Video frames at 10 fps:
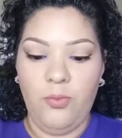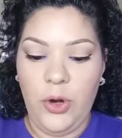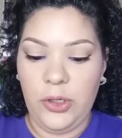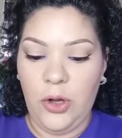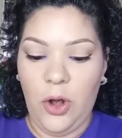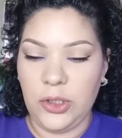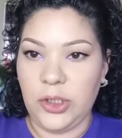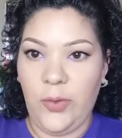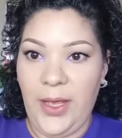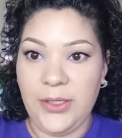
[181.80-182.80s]
we're
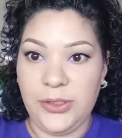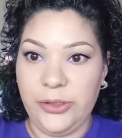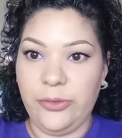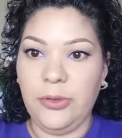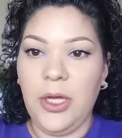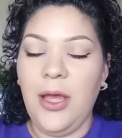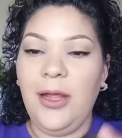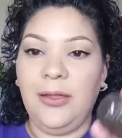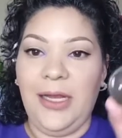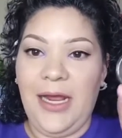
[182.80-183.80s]
also into.
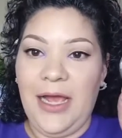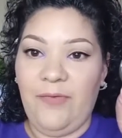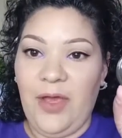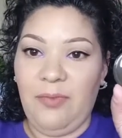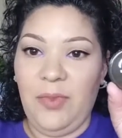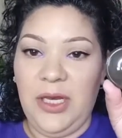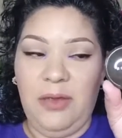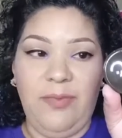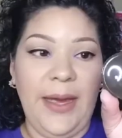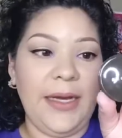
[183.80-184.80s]
Then I have a
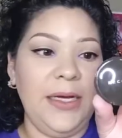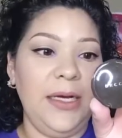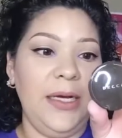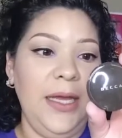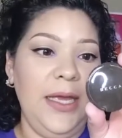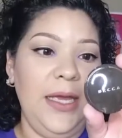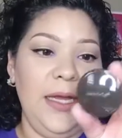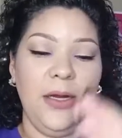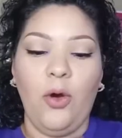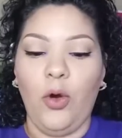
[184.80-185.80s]
mini Becca
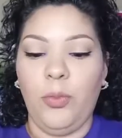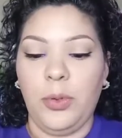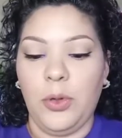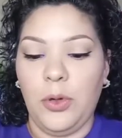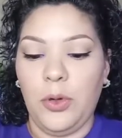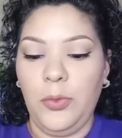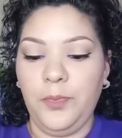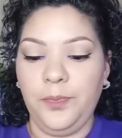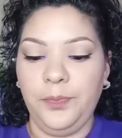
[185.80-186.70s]
in Opal,